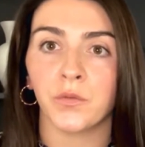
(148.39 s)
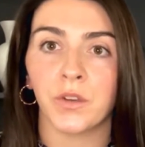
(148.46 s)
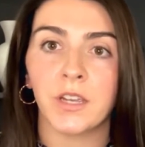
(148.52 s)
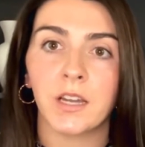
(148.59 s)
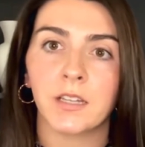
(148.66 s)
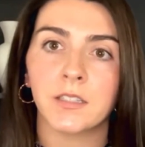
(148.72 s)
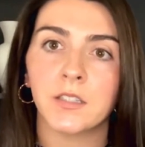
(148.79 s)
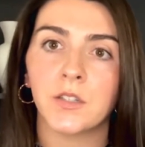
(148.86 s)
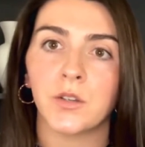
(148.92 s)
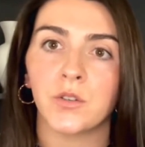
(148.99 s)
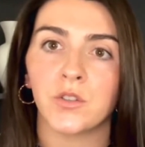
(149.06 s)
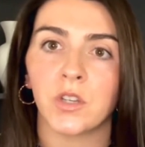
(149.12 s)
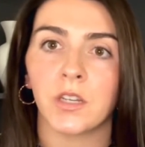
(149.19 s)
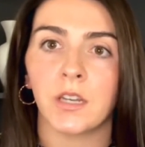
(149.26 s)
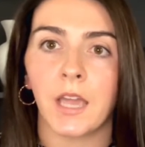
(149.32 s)

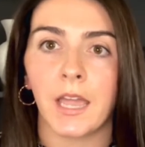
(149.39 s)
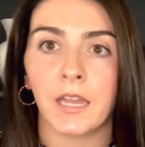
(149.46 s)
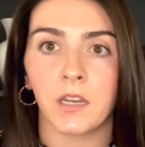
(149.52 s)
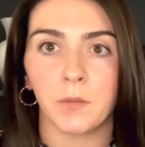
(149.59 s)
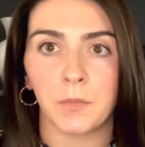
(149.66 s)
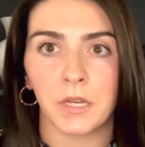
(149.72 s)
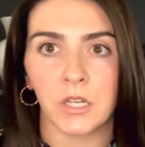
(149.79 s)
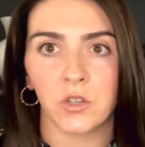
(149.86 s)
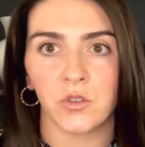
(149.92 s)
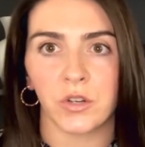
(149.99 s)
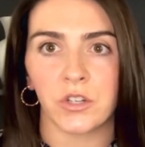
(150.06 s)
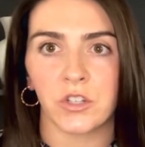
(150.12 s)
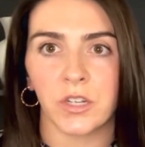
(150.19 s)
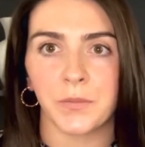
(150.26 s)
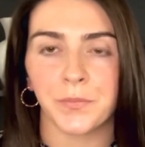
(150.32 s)
reconstitution and
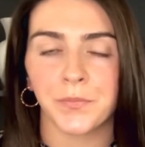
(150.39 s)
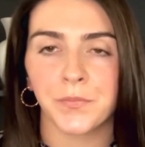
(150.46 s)
administration.